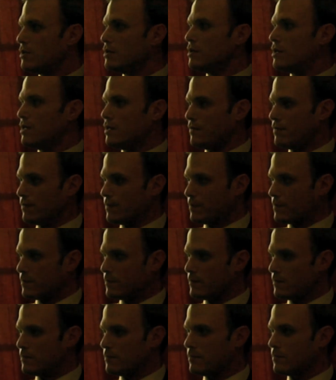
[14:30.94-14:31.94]
if I'm
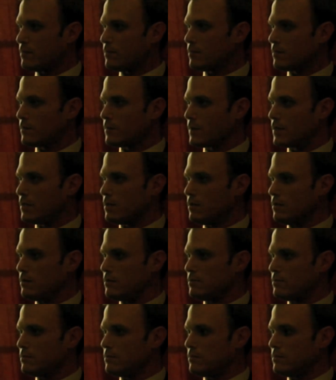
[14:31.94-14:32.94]
understanding both of you
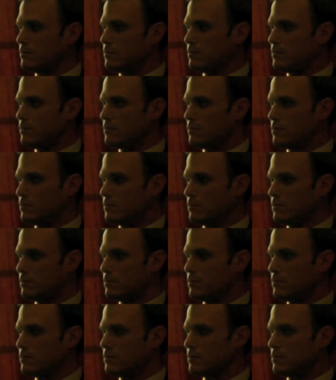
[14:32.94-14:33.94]
correctly, then, for instance, the